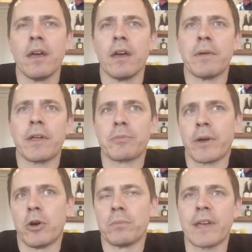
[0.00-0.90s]
that was
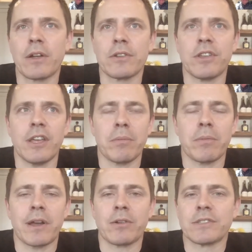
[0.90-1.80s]
my hometown team,
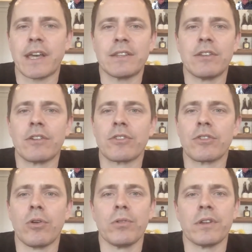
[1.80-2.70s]
and I was 19 years
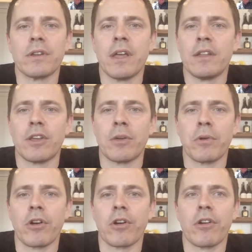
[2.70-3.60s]
old, and
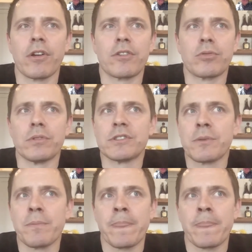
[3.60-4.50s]
Tim Gergerich
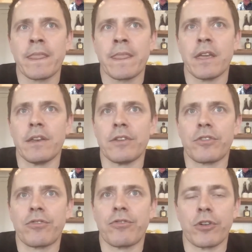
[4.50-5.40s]
was in
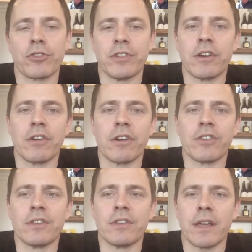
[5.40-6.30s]
his first year as
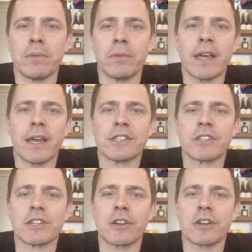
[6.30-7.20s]
an NBA
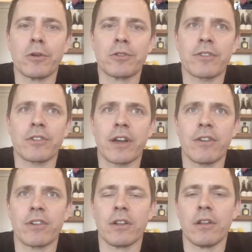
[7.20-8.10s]
assistant coach after
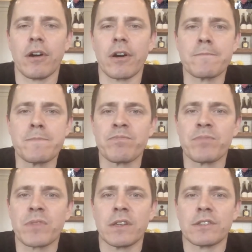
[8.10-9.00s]
having a long,
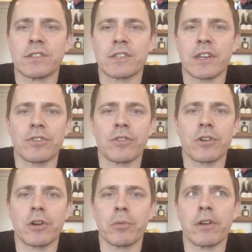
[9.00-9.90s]
successful
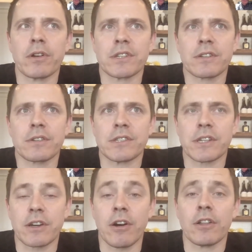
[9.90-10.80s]
career as
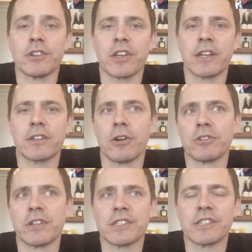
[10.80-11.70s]
a college head
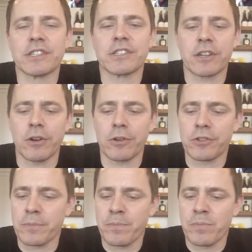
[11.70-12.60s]
coach and assistant
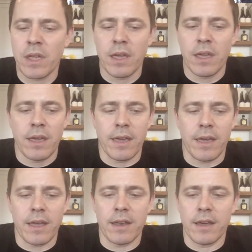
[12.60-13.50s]
coach,
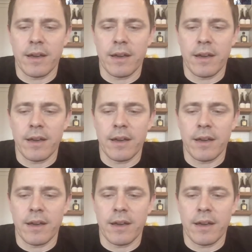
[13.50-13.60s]
and